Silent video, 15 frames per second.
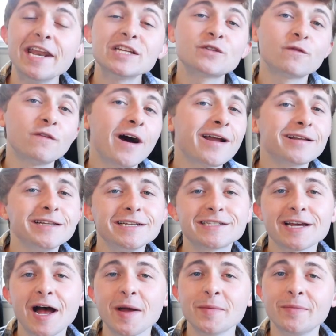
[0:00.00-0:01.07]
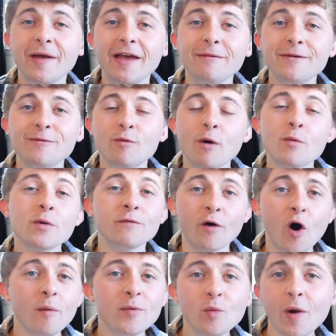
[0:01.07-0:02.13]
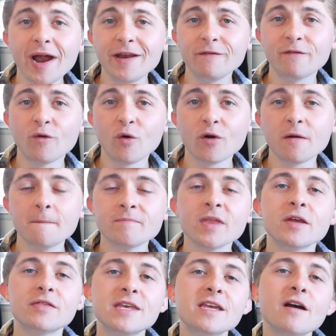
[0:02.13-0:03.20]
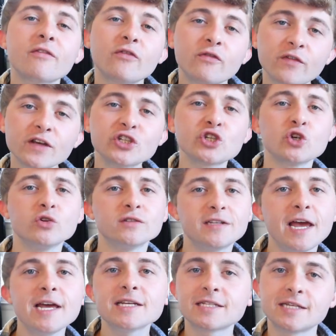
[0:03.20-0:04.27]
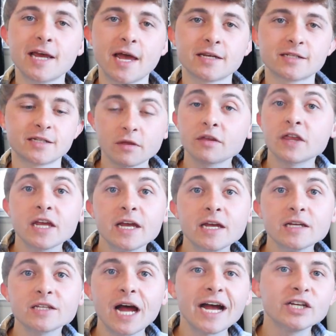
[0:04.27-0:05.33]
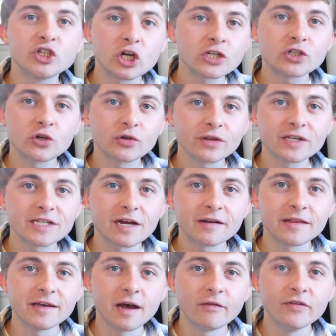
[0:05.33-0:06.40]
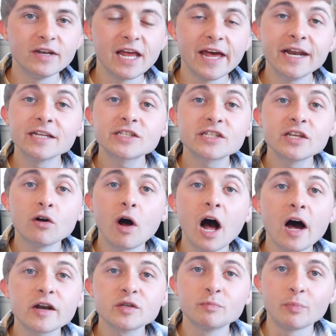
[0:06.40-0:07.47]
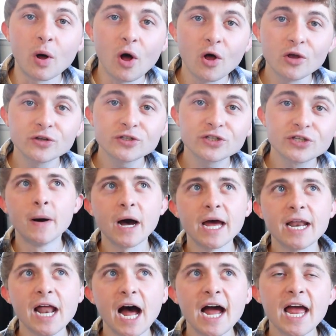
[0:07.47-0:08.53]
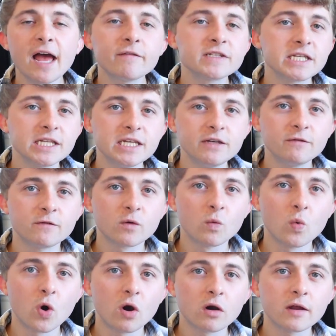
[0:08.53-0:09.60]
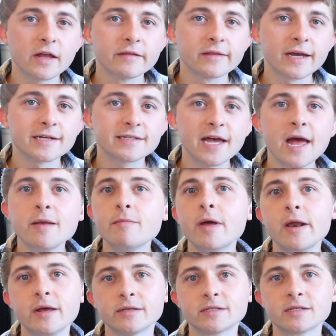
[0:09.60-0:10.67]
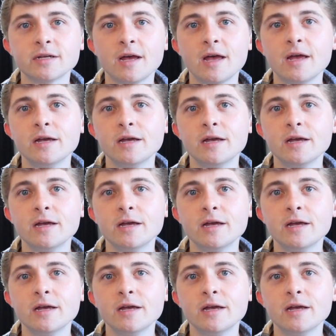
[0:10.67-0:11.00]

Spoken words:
And it's finally time, baby. What we've all been waiting for, the official taste test. The thing is, I just took this out of the oven and it's still hot as balls, but I have to leave for work in like 10 minutes.